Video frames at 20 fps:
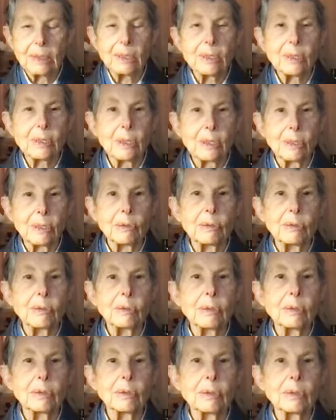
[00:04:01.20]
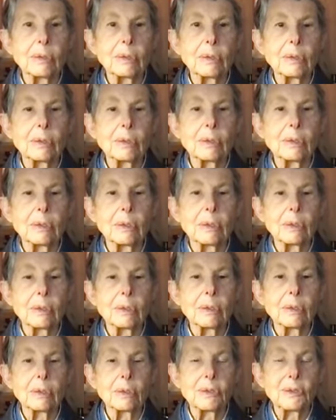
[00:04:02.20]
so
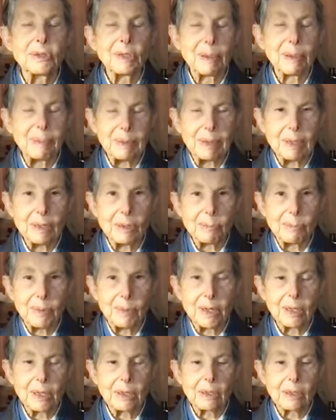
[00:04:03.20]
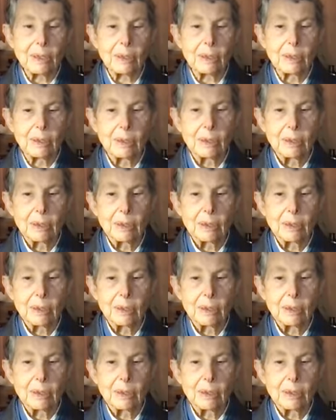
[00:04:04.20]
Japanese monks